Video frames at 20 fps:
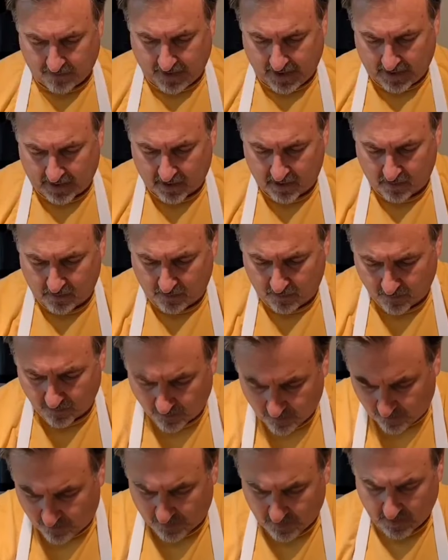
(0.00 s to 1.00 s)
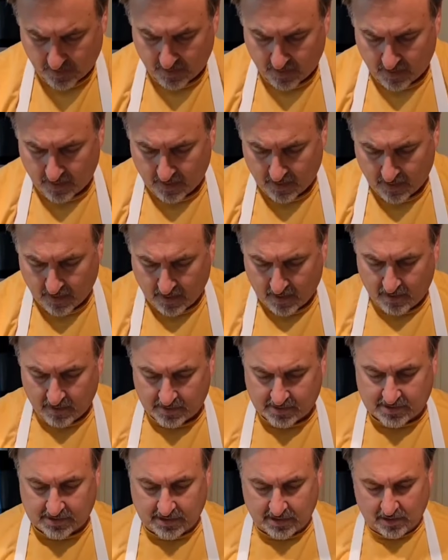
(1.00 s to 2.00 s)
the vacuum
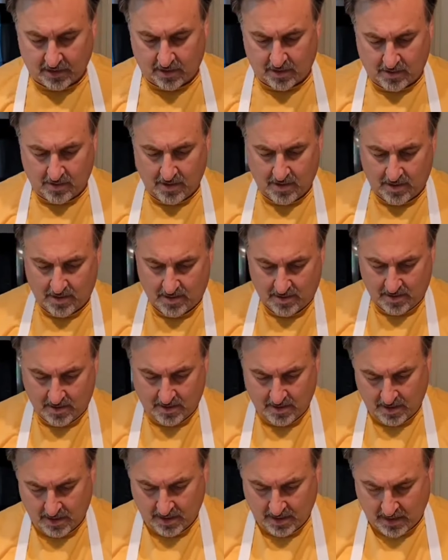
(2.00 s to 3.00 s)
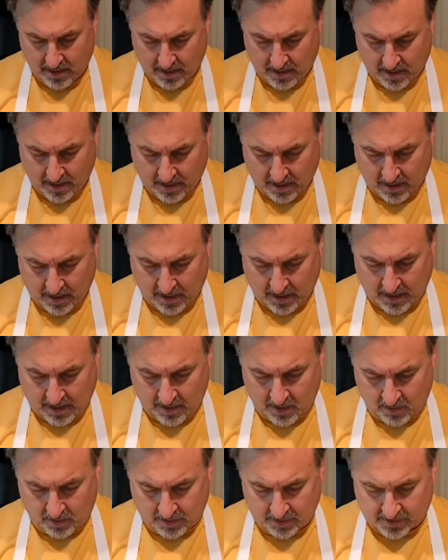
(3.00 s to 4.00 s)
sealer,
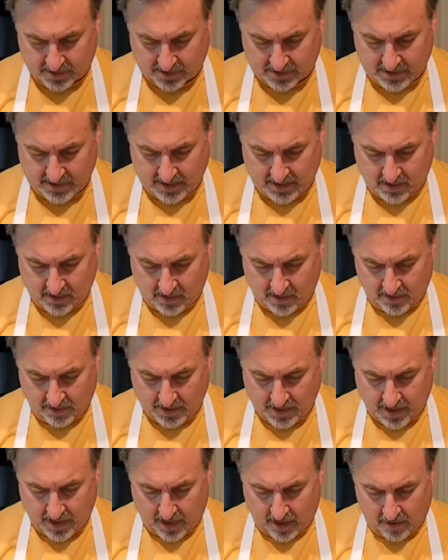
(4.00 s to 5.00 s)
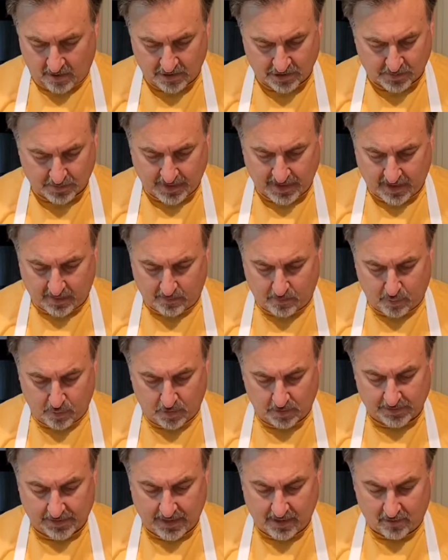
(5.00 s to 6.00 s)
and you can see all the air is being
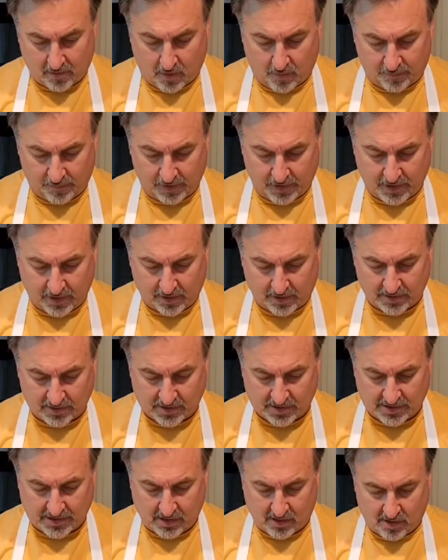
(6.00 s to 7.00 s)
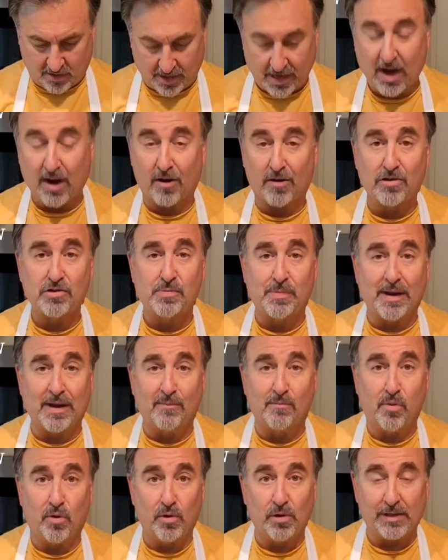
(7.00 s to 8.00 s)
pulled out. Hopefully you can see all the air is
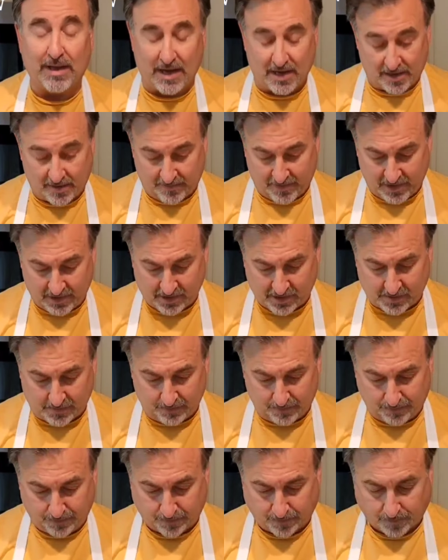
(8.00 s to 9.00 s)
being pulled out of this